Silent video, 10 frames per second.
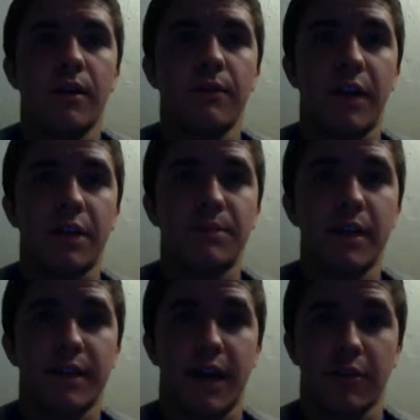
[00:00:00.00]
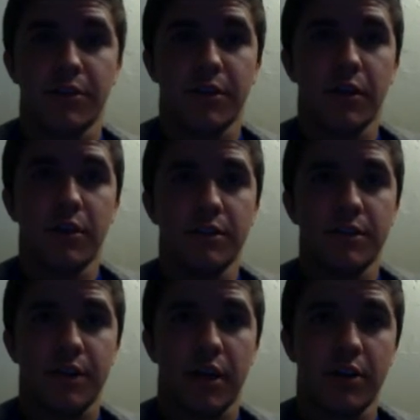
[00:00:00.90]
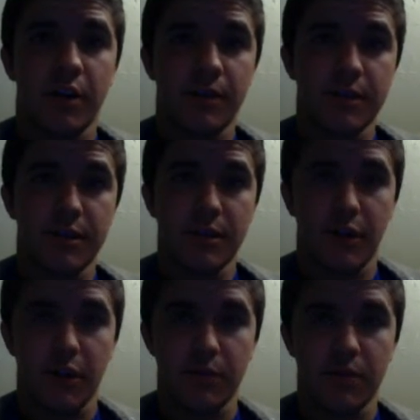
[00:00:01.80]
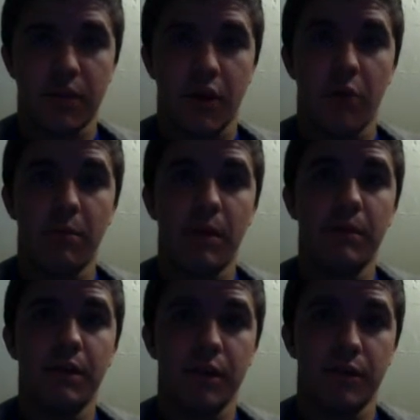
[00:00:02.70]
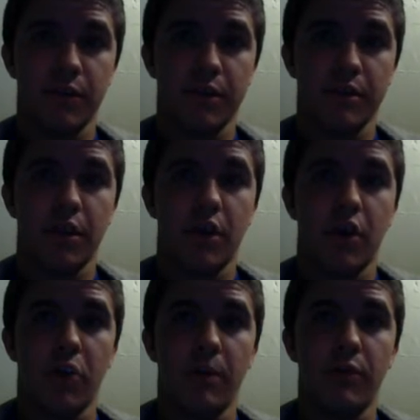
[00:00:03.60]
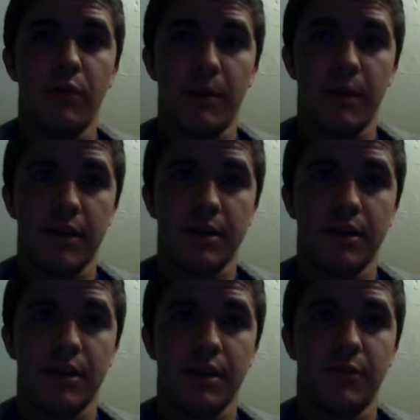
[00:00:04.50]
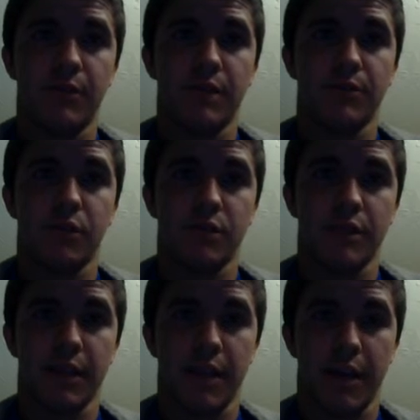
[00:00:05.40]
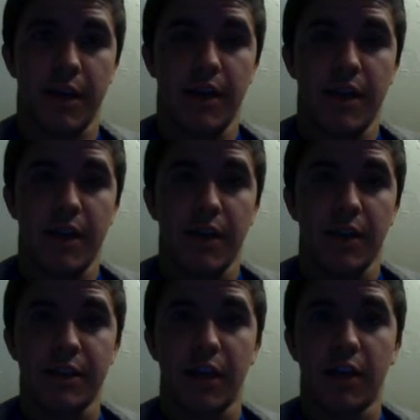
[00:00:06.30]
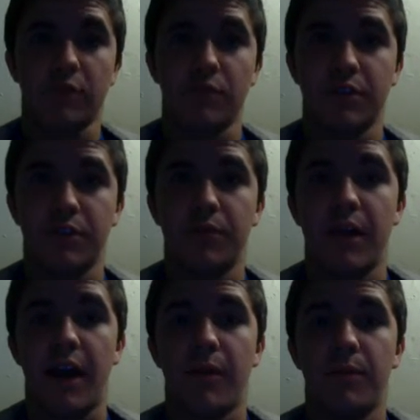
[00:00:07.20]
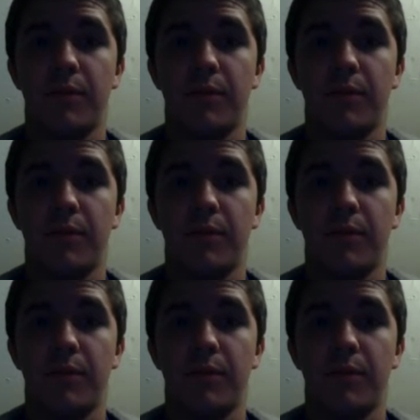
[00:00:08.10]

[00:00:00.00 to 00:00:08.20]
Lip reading: Flashback to house calls, doctor offices and homes, home baby deliveries, homemade remedies. Now fast forward to today. The doctor will see you now.